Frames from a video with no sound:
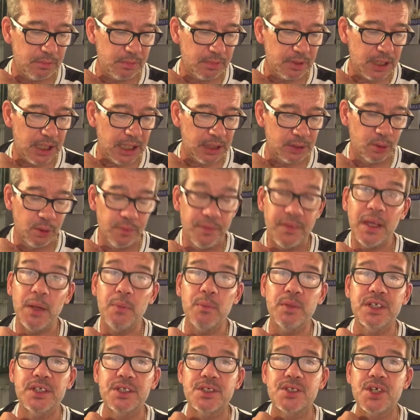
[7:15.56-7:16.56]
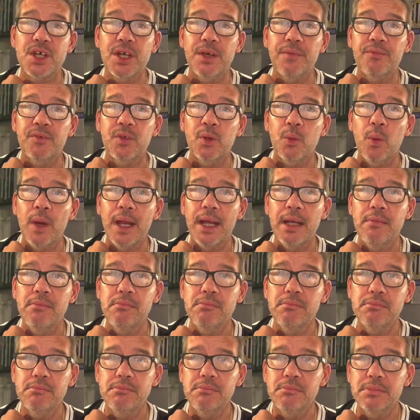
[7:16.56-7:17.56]
I don't think we deserved to win
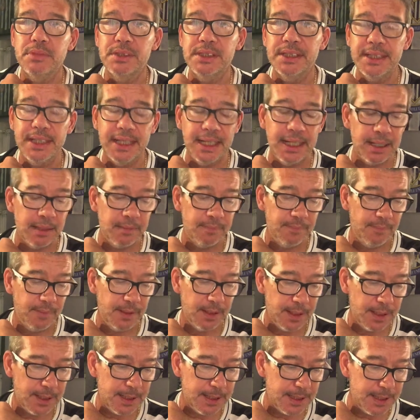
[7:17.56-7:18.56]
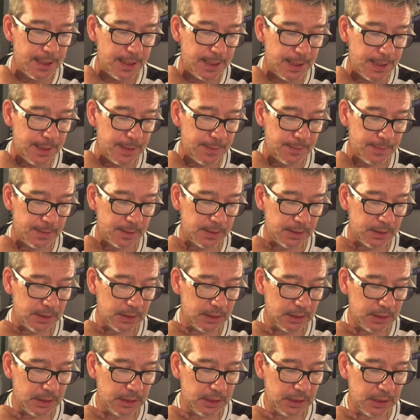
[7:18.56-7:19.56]
today. I
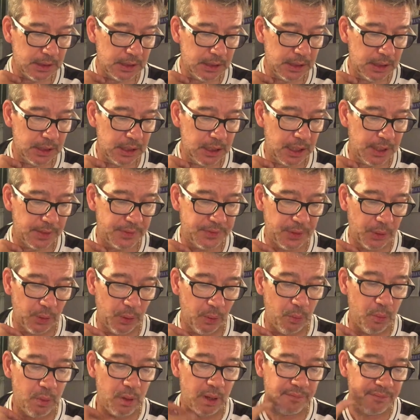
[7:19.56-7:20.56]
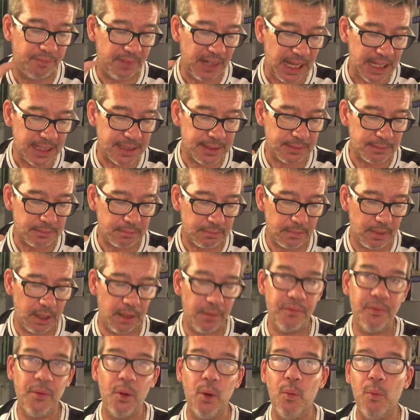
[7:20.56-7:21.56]
thought we were flat. I
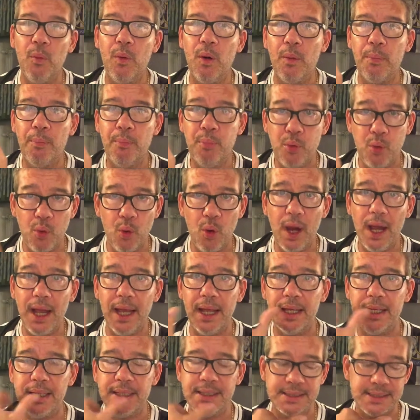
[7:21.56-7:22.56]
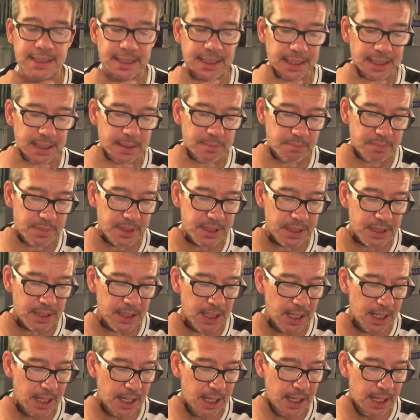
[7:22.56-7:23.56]
thought we were poor at times.
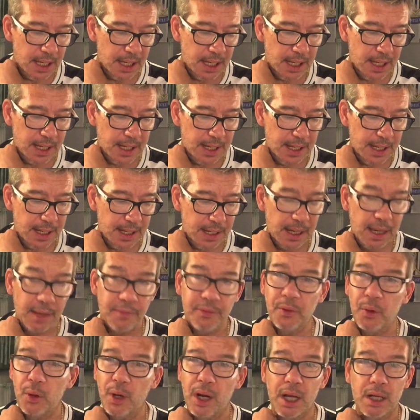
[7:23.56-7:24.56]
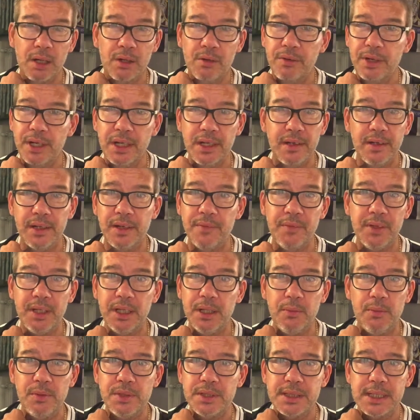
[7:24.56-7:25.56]
I thought our
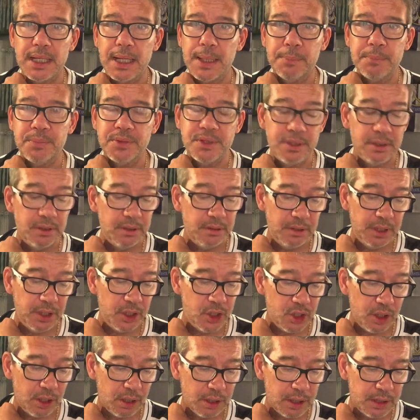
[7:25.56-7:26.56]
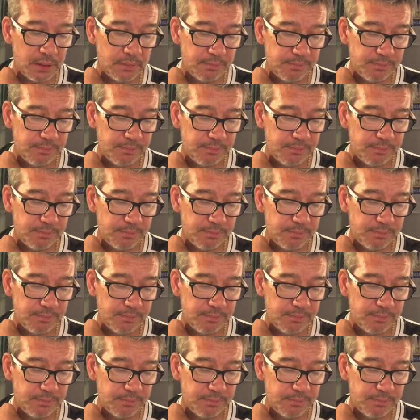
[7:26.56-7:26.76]
creativity was absolutely shocking.